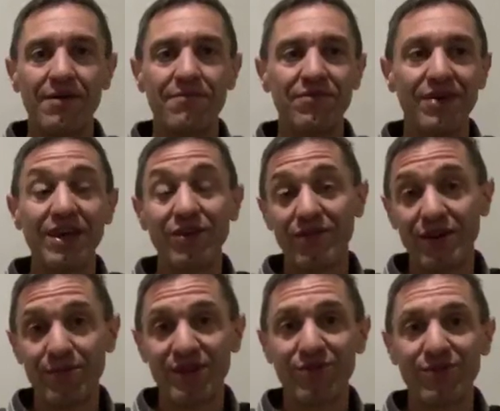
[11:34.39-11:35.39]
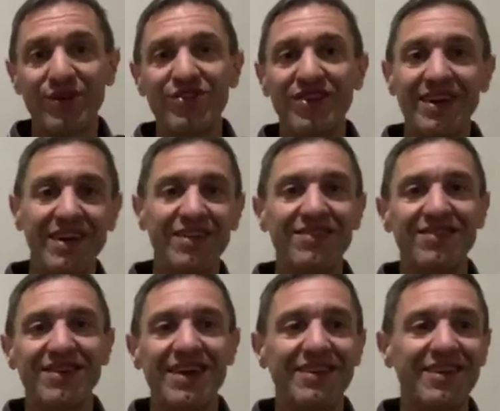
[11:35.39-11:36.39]
thank you very much for watching. As I
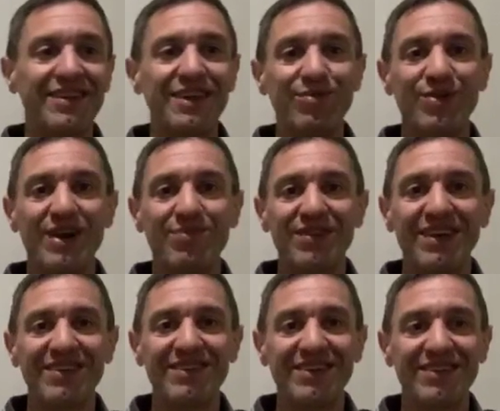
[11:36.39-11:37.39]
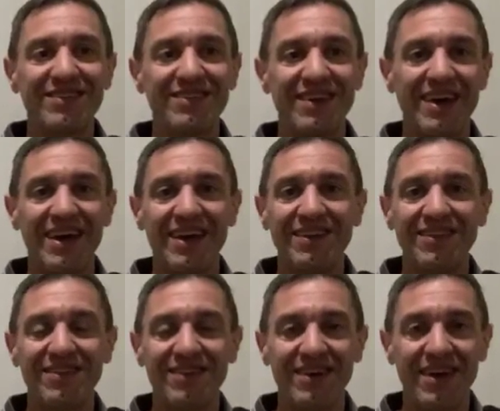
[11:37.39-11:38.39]
said, I'll keep you updated, and
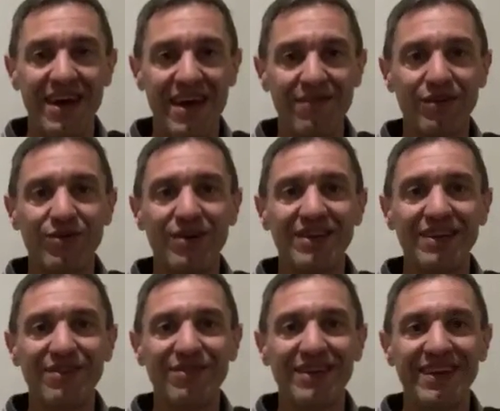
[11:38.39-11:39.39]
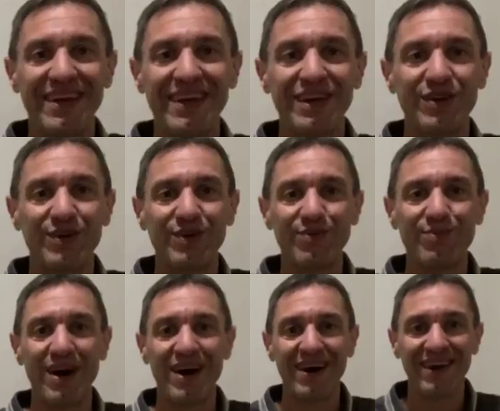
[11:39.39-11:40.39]
have a great evening.
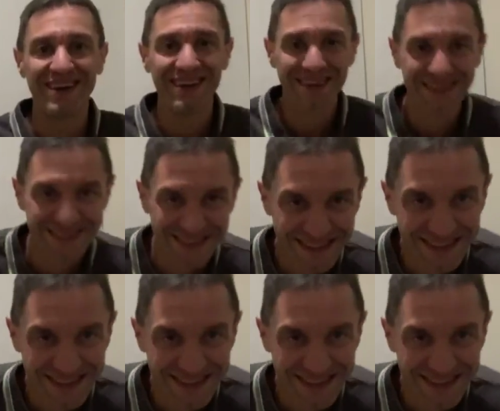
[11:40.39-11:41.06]
Goodbye.